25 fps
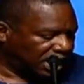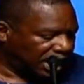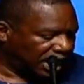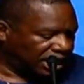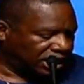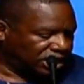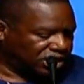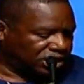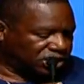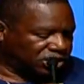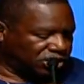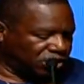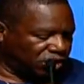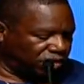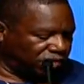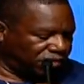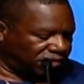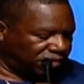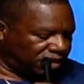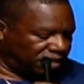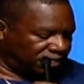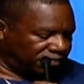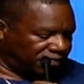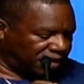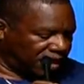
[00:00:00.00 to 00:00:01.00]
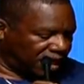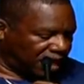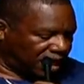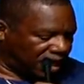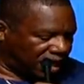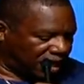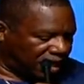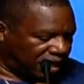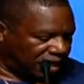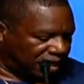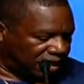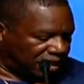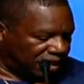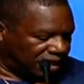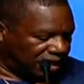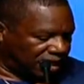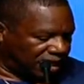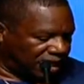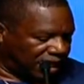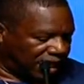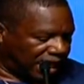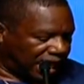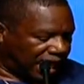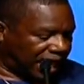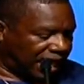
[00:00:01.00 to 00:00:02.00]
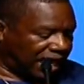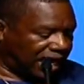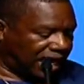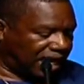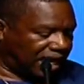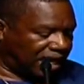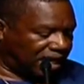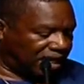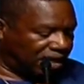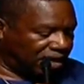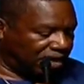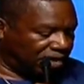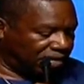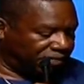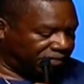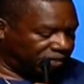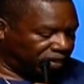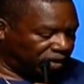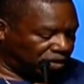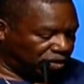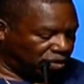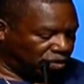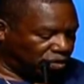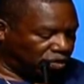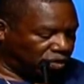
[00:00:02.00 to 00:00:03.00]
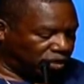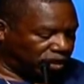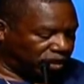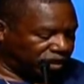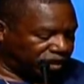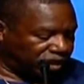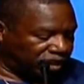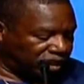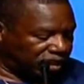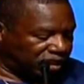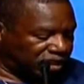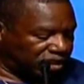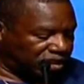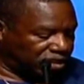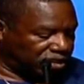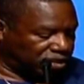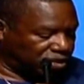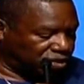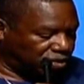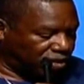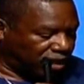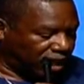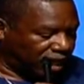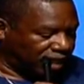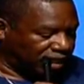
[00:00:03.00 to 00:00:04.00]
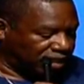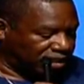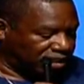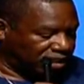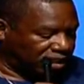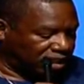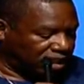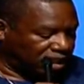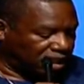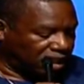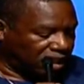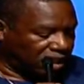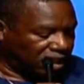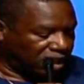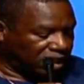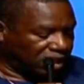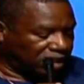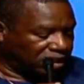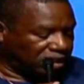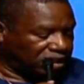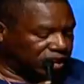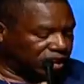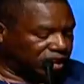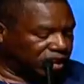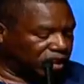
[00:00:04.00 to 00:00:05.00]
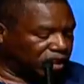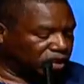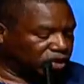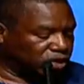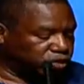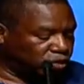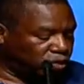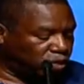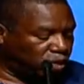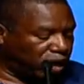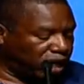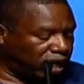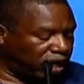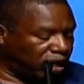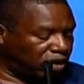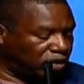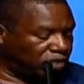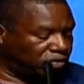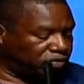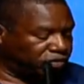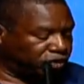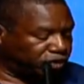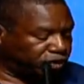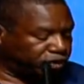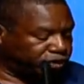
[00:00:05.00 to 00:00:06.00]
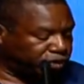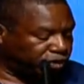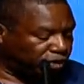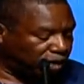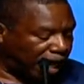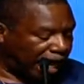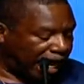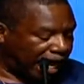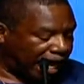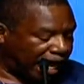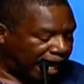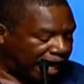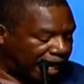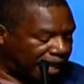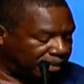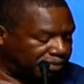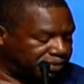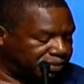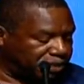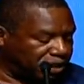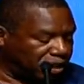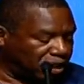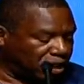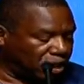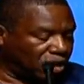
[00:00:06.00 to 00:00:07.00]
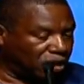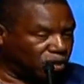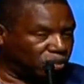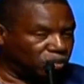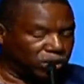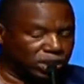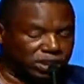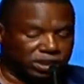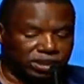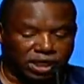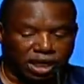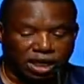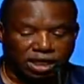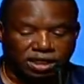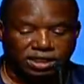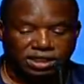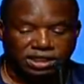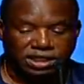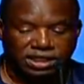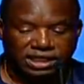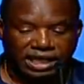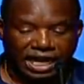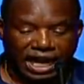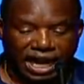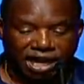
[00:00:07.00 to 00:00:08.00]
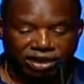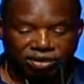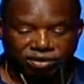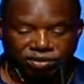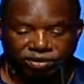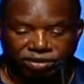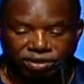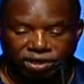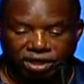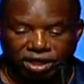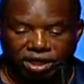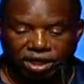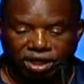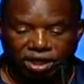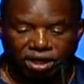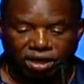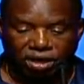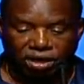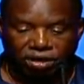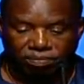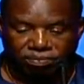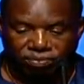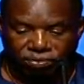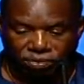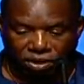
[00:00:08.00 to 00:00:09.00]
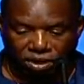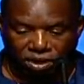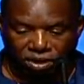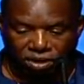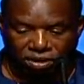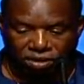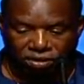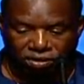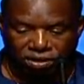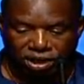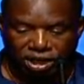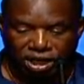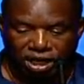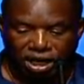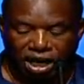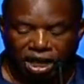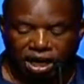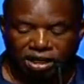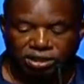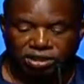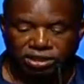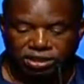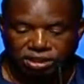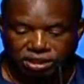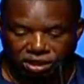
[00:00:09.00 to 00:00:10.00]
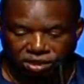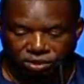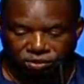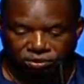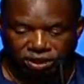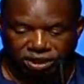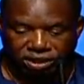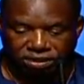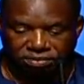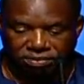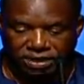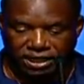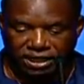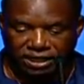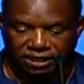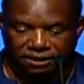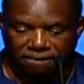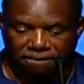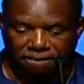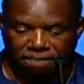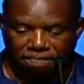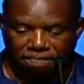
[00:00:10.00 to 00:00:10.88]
a servant of God and of the Lord Jesus Christ, to the 12 tribes which are scattered abroad. Are you still with me?